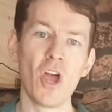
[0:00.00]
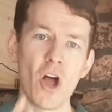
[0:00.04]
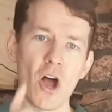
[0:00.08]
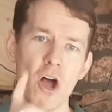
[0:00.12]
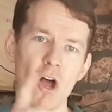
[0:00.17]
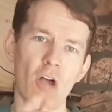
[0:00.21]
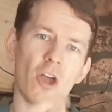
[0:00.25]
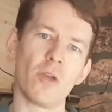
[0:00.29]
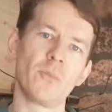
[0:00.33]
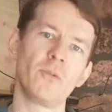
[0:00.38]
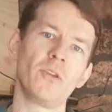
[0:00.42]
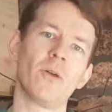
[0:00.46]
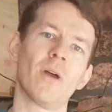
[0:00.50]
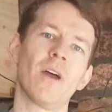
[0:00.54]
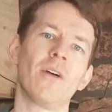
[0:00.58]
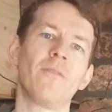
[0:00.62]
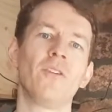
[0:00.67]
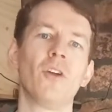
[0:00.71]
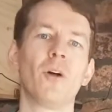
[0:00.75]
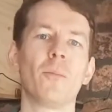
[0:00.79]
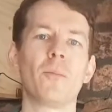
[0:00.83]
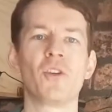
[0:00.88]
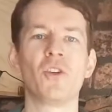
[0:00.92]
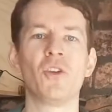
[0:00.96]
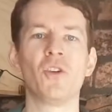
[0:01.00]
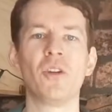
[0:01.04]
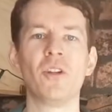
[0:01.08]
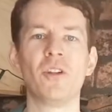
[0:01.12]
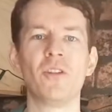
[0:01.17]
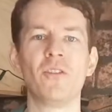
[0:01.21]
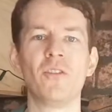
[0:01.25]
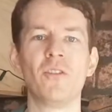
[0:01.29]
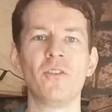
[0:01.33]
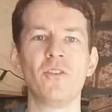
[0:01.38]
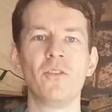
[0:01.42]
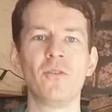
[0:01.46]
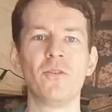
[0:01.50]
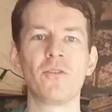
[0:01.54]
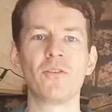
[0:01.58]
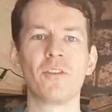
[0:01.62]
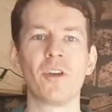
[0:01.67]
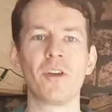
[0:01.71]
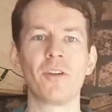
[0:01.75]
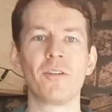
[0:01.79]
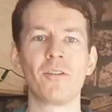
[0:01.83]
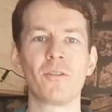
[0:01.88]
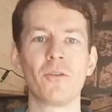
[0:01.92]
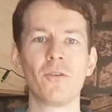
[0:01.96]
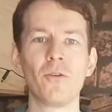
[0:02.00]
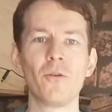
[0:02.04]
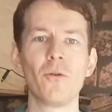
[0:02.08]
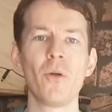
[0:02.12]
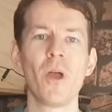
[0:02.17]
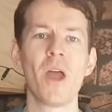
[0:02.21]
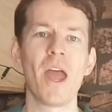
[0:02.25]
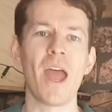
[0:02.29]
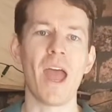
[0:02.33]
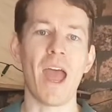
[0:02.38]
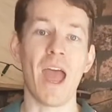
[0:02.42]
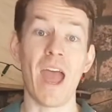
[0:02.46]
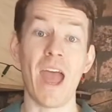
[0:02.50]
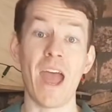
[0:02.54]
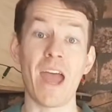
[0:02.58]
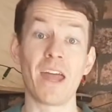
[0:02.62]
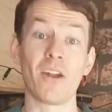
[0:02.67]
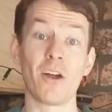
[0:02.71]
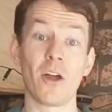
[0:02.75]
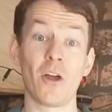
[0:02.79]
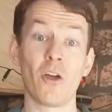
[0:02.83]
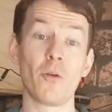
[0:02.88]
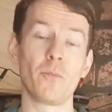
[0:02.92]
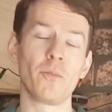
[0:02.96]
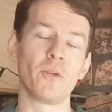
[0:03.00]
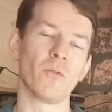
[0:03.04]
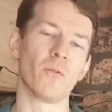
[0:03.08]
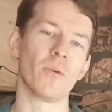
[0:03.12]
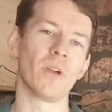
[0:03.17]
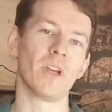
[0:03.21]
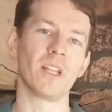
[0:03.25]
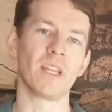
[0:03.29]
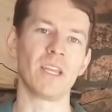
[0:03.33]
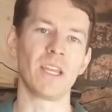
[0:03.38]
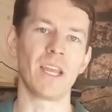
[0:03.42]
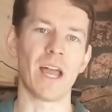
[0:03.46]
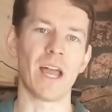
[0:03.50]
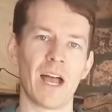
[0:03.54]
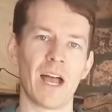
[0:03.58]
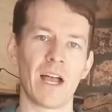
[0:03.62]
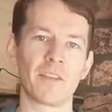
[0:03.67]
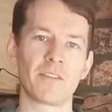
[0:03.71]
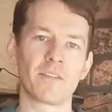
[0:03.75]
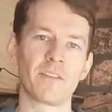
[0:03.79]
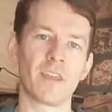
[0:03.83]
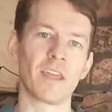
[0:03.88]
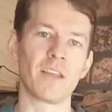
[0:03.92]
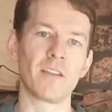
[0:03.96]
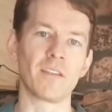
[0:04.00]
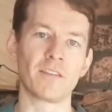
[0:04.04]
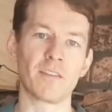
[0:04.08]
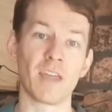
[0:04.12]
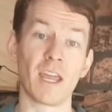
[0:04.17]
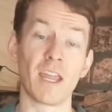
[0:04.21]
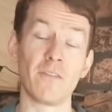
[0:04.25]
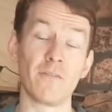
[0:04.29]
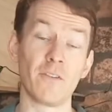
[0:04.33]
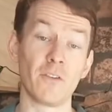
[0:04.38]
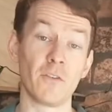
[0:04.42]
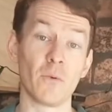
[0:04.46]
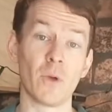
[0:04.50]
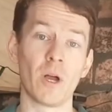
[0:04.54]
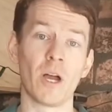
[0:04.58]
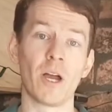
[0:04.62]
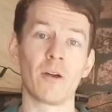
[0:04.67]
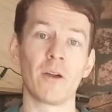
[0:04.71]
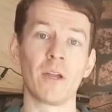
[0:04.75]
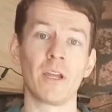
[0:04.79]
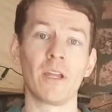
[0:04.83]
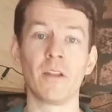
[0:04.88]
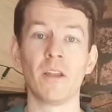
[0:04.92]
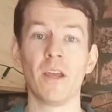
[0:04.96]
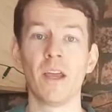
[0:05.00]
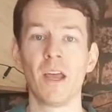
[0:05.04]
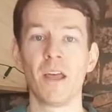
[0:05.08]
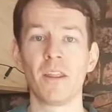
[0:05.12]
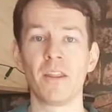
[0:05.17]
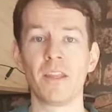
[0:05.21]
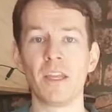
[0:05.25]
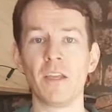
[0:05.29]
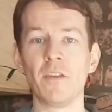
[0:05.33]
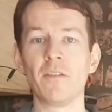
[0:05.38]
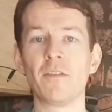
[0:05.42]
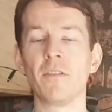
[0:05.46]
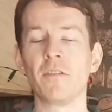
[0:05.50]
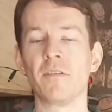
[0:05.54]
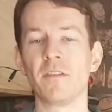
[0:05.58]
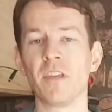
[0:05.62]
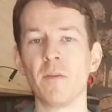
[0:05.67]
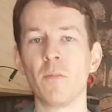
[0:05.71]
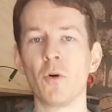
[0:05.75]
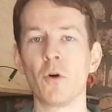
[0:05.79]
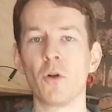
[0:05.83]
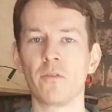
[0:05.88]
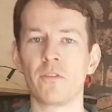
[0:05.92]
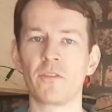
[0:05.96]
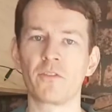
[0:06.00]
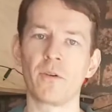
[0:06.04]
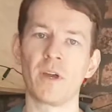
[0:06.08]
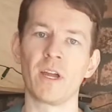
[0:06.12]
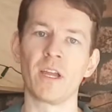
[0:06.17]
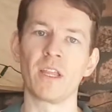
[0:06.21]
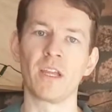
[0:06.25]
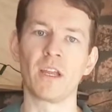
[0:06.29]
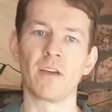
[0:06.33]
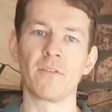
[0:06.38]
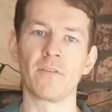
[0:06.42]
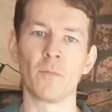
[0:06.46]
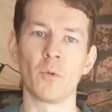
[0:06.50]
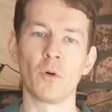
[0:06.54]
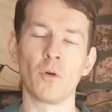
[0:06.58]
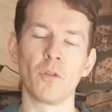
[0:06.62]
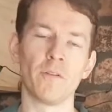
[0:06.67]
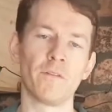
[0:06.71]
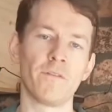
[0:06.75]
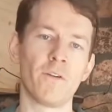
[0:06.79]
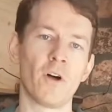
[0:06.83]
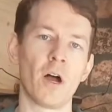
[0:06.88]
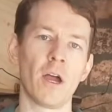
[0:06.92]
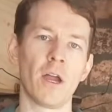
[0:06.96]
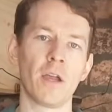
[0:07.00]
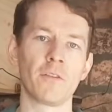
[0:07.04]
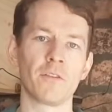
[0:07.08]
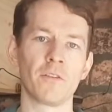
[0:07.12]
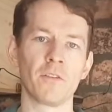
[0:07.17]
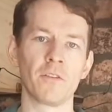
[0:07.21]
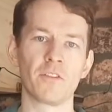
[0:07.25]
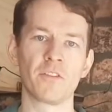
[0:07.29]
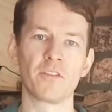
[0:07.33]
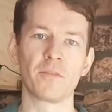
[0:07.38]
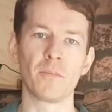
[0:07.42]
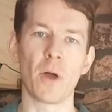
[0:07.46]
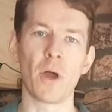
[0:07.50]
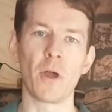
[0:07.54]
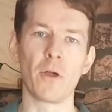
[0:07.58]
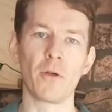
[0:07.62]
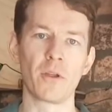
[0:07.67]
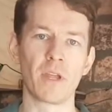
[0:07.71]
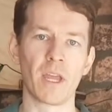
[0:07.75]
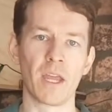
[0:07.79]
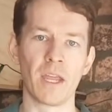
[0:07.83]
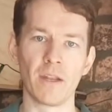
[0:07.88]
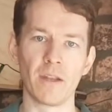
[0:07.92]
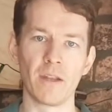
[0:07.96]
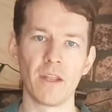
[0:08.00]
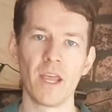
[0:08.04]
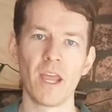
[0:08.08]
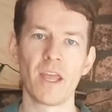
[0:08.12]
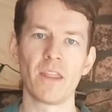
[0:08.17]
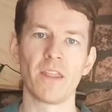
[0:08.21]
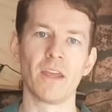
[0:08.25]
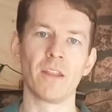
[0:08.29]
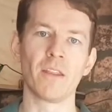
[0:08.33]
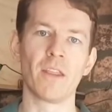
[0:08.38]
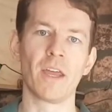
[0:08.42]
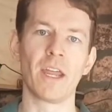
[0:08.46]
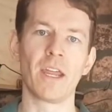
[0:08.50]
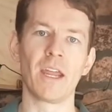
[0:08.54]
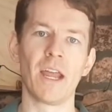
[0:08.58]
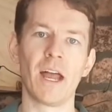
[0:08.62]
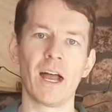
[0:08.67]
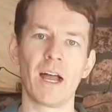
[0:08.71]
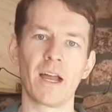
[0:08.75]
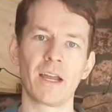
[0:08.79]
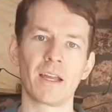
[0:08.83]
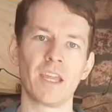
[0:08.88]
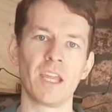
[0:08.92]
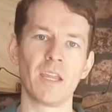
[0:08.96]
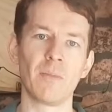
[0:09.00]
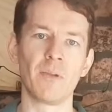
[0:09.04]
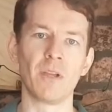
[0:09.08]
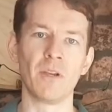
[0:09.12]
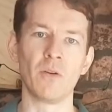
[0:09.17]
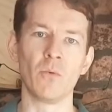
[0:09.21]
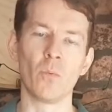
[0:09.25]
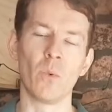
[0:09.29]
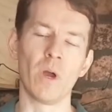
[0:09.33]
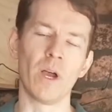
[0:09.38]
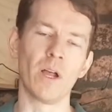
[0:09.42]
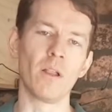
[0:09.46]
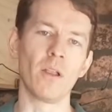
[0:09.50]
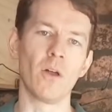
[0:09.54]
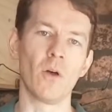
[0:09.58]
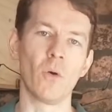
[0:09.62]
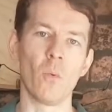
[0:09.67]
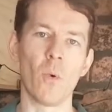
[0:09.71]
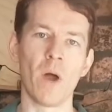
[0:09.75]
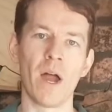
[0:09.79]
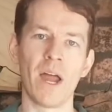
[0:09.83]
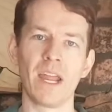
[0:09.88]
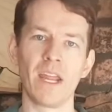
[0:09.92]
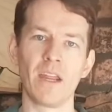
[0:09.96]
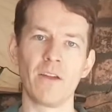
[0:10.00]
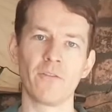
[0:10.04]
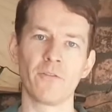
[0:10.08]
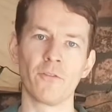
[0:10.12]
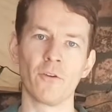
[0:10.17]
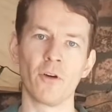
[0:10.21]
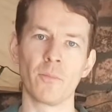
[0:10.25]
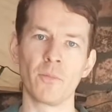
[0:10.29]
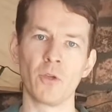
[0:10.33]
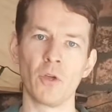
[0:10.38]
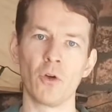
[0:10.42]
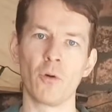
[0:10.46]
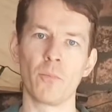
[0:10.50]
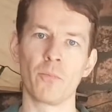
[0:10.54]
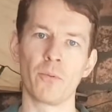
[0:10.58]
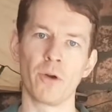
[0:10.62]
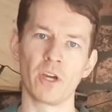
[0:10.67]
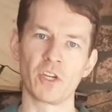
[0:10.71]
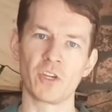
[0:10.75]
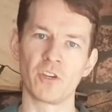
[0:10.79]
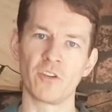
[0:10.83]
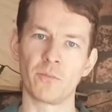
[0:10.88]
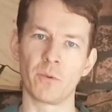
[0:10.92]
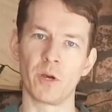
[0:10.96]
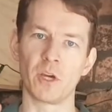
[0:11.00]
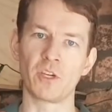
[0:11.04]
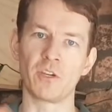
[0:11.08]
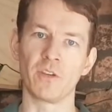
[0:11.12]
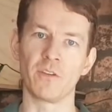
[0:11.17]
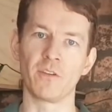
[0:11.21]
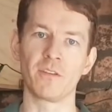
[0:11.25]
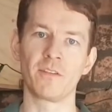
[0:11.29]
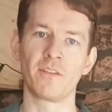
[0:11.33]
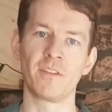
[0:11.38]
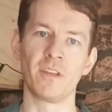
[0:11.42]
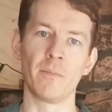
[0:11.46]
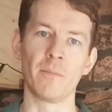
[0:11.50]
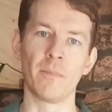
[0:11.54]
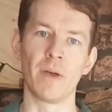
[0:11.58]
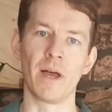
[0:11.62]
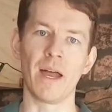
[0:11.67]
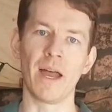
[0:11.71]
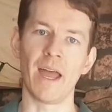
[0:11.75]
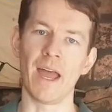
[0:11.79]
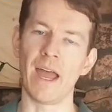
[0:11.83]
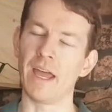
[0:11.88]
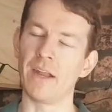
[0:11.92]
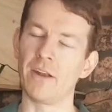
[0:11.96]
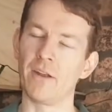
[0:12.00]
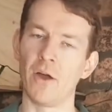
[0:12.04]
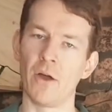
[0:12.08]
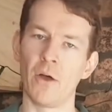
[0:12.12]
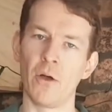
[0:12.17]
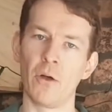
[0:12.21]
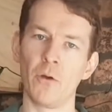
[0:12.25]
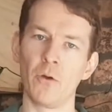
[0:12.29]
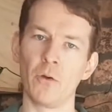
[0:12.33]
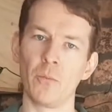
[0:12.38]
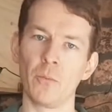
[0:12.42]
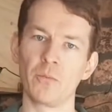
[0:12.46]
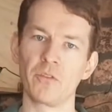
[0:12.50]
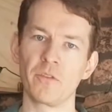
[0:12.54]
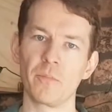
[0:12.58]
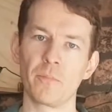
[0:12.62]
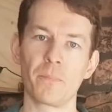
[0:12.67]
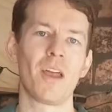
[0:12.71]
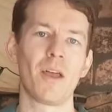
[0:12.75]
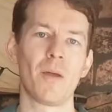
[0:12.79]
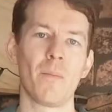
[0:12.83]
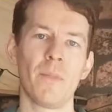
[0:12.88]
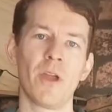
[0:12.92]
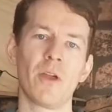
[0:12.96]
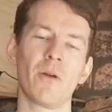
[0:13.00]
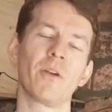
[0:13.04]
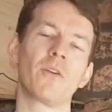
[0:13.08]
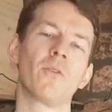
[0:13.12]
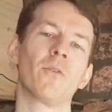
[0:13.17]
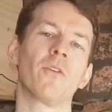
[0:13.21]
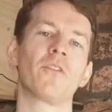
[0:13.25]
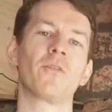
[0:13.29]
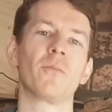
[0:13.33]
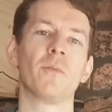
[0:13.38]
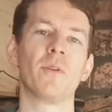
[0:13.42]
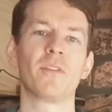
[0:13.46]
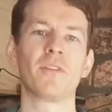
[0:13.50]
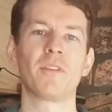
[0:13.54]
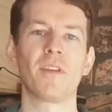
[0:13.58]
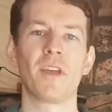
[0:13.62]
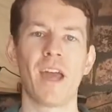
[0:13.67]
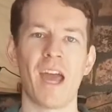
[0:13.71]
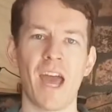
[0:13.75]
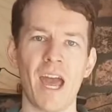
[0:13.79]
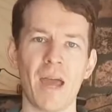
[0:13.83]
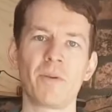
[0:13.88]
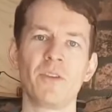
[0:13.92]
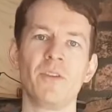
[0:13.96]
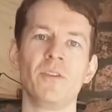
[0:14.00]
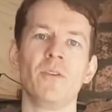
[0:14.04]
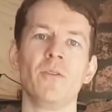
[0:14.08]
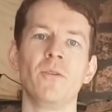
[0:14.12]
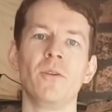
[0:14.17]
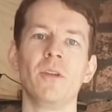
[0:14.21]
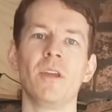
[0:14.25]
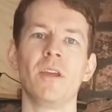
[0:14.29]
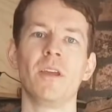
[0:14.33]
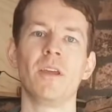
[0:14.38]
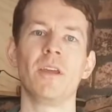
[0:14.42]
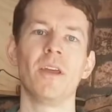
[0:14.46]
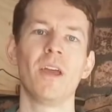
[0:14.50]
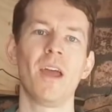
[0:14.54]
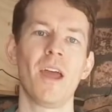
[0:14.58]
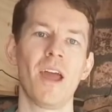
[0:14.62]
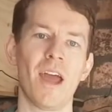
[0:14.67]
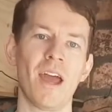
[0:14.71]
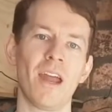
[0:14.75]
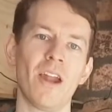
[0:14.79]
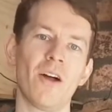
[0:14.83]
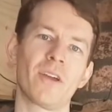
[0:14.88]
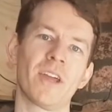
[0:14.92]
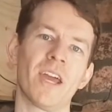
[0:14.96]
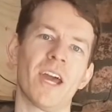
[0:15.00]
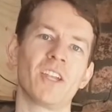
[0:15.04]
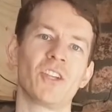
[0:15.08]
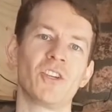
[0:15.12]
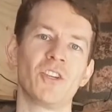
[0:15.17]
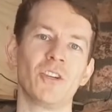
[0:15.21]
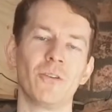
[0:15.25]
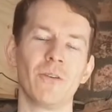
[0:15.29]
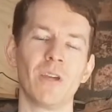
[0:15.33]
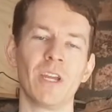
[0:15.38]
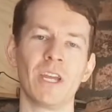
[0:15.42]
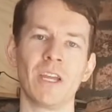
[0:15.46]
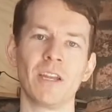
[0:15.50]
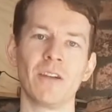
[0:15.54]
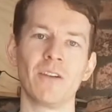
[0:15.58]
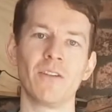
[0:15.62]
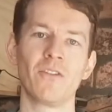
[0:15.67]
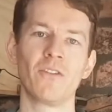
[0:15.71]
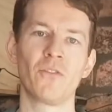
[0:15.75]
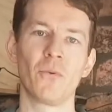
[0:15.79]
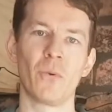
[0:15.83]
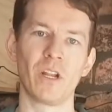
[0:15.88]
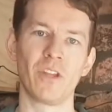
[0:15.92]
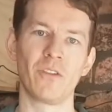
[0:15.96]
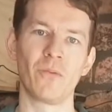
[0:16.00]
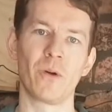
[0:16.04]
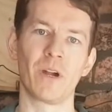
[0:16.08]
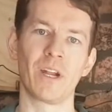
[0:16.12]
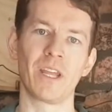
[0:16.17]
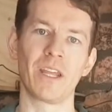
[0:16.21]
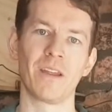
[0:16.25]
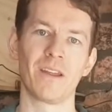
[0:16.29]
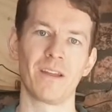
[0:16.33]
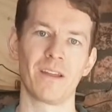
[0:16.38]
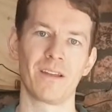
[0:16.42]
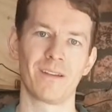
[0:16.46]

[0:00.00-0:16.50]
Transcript: I hope you have the opportunity to do so too, and I hope you really staying safe if you are in the eastern seaboard of Australia from all the fires and smoke, and that they are keeping well away from your precious, precious timber and homes. Merry Christmas, Happy New Year, and I'll catch you in 2020.